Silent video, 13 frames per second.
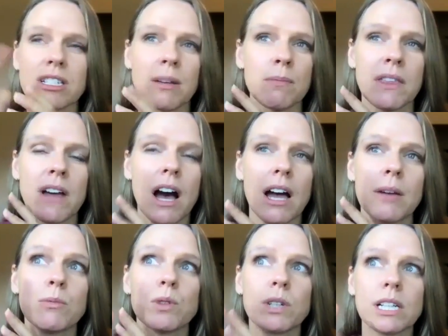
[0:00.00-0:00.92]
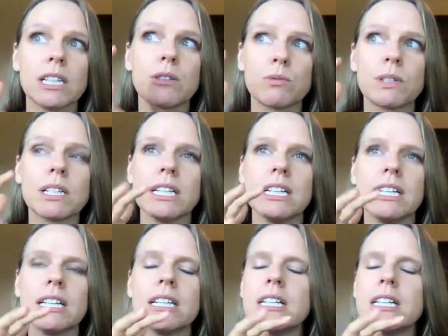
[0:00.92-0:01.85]
something that I am
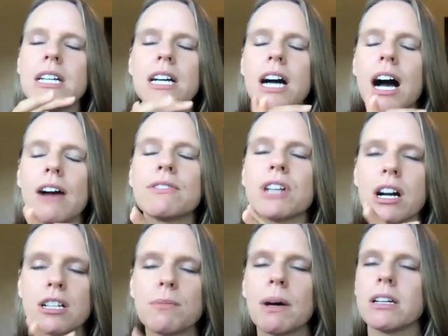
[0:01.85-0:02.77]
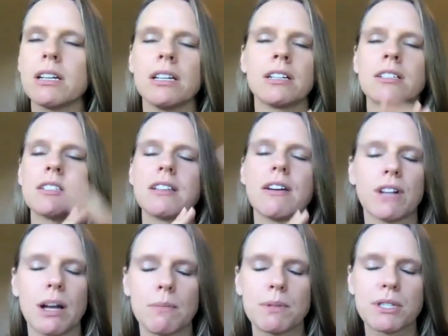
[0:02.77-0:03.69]
really, I've talked about it in several
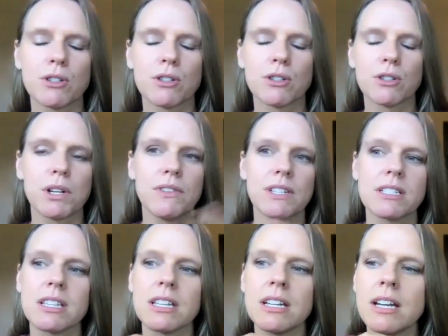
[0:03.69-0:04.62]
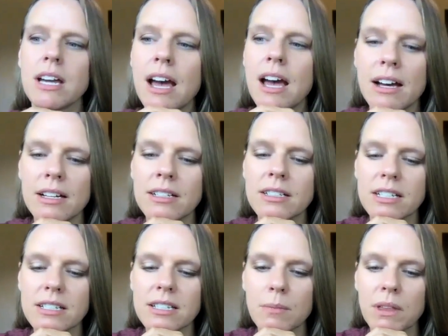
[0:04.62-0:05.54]
episodes previously, and
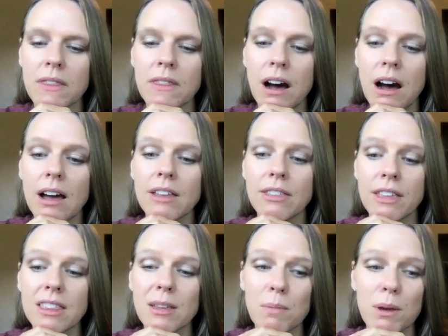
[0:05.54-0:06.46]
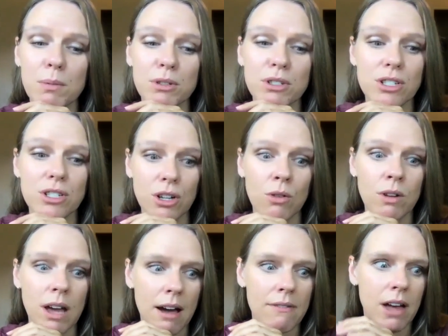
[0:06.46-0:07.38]
is something that I think that people just don't
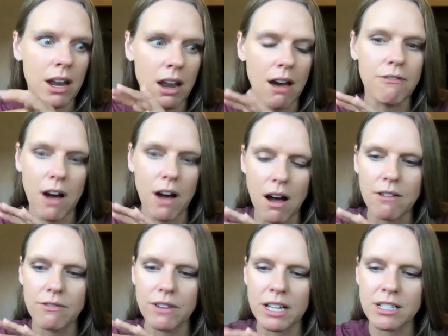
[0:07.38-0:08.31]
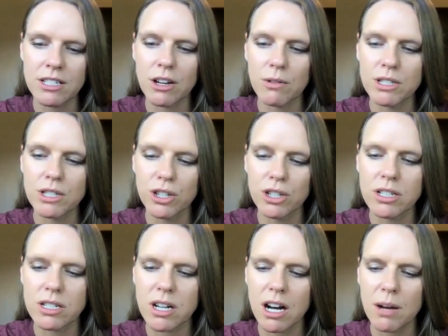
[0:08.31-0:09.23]
have enough of. And so it's good to
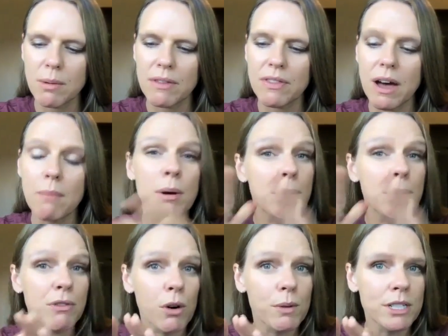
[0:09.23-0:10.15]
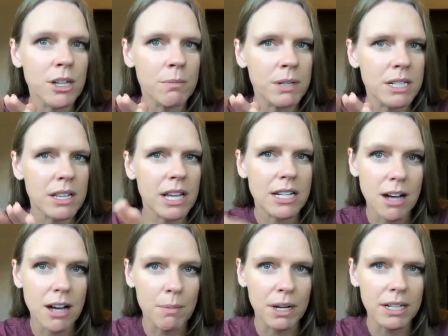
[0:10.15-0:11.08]
talk about that. But before we jump into that
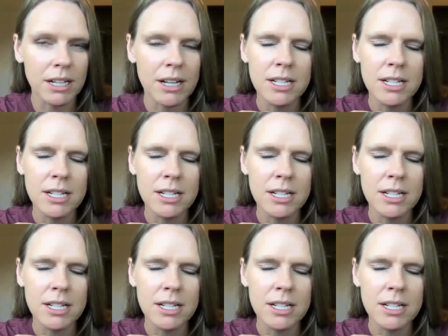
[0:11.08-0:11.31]
topic,